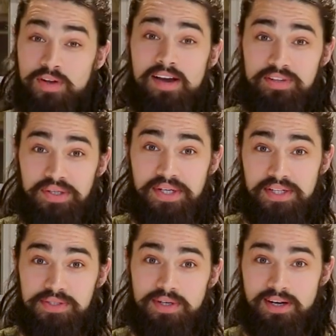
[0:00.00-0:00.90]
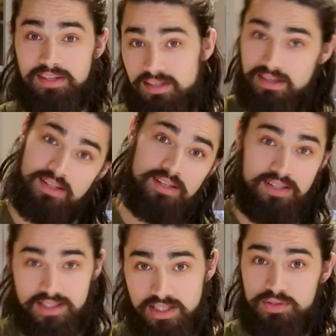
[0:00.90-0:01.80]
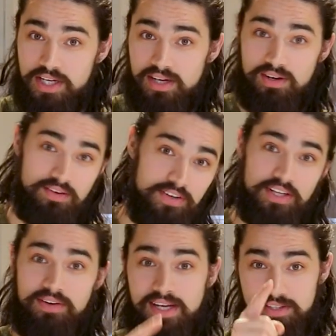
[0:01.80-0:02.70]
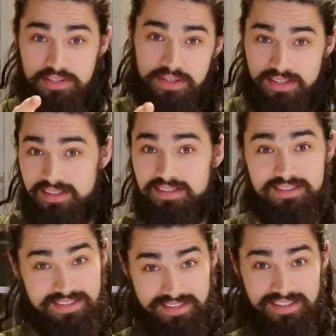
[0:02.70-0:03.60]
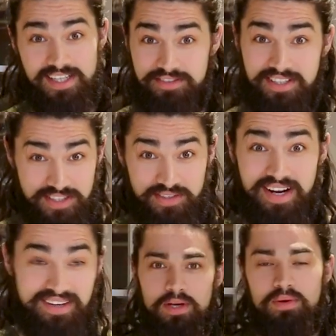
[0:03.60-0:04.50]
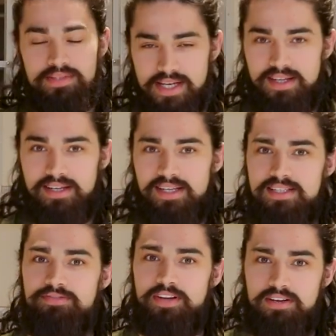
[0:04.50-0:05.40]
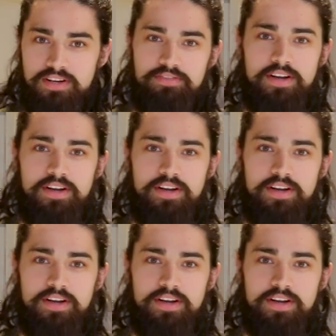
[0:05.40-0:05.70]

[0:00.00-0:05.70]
if you haven't learned how to do a heart, go check out our video on how to do it. It's great. But a Rosetta is very, very